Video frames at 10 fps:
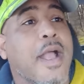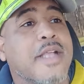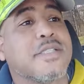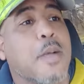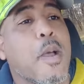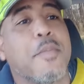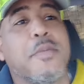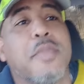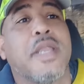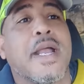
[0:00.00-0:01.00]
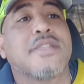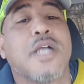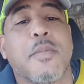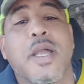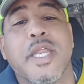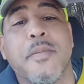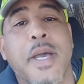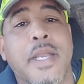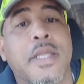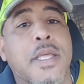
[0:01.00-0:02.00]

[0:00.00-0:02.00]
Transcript: I can talk about me but I can talk about anybody.